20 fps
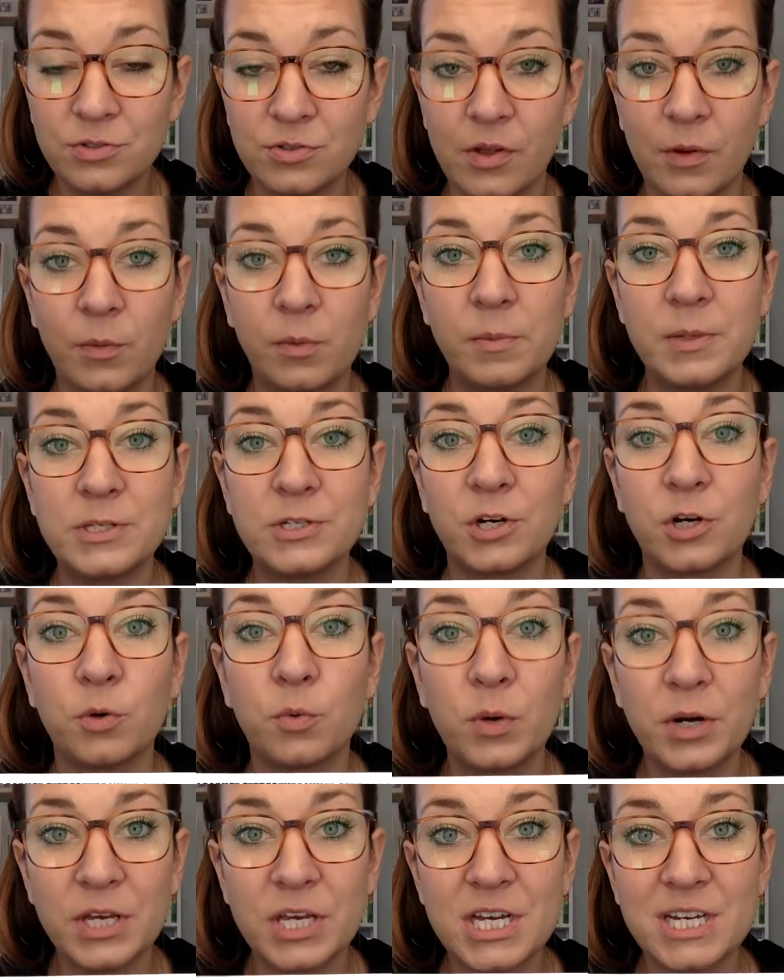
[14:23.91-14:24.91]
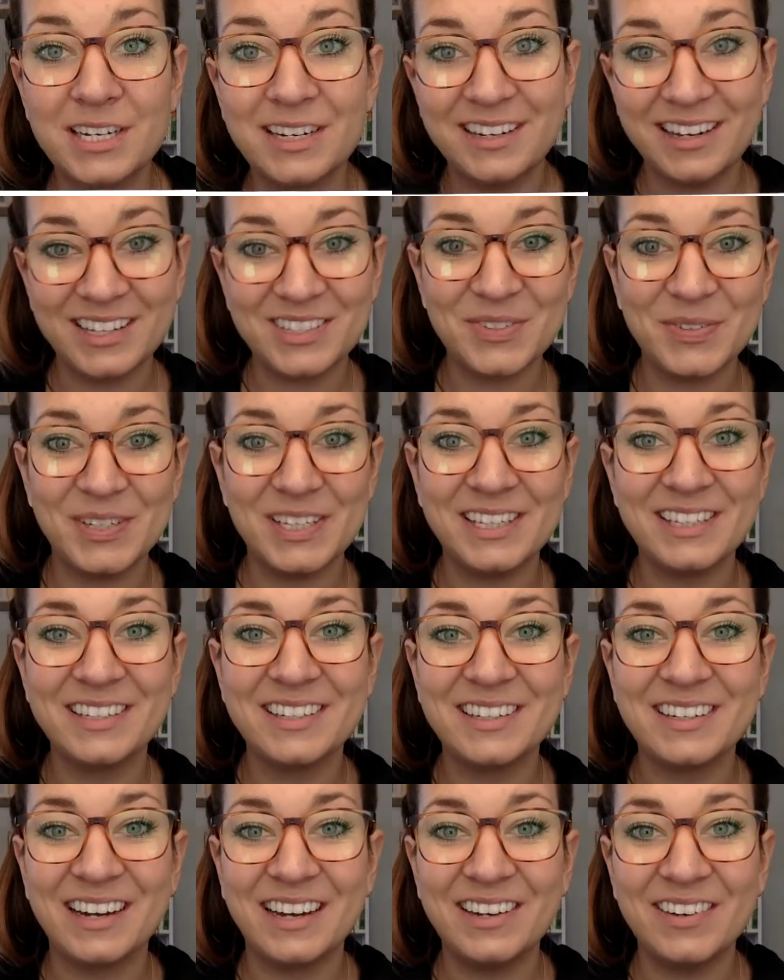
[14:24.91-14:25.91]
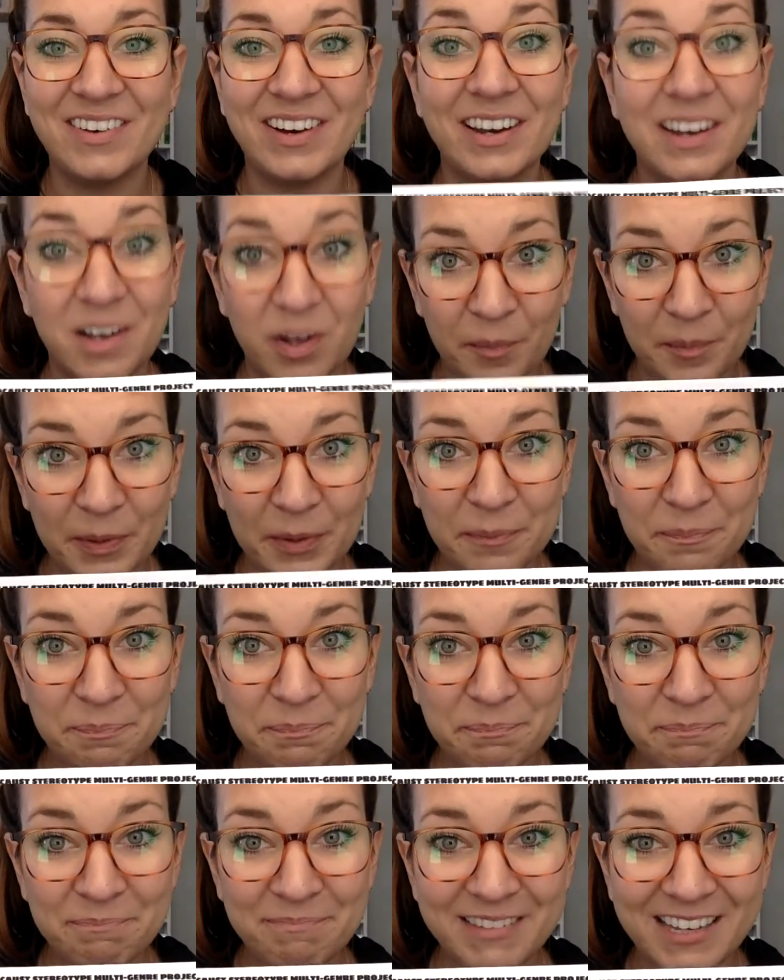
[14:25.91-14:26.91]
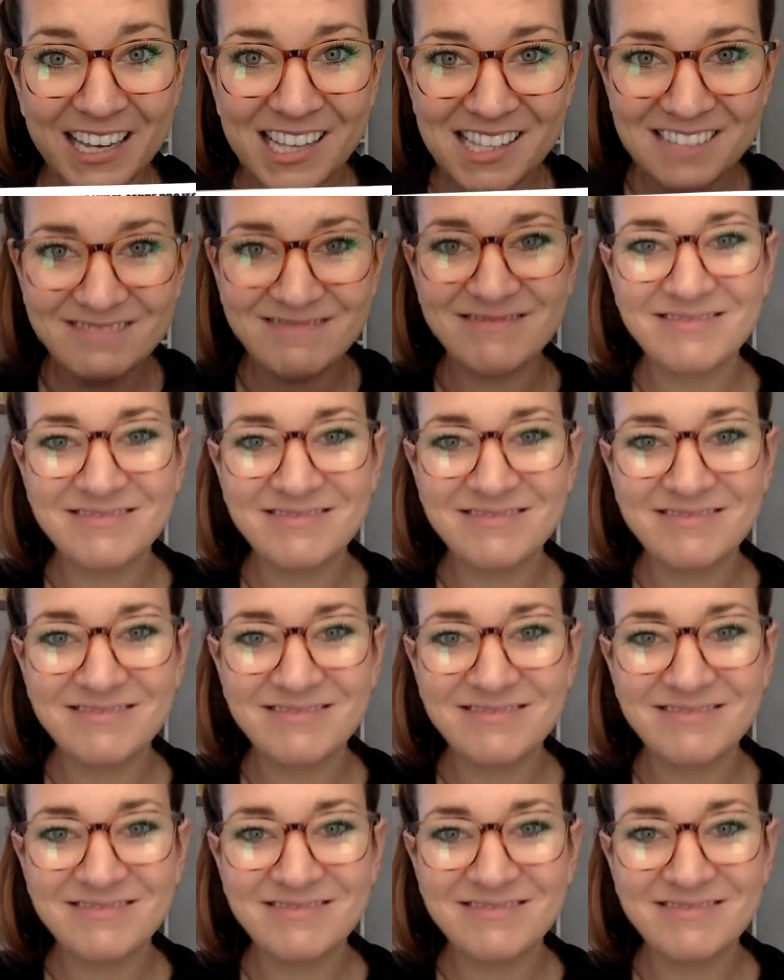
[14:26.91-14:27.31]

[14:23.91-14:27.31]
so that when we start working on it next week, I know how to help you. Okay?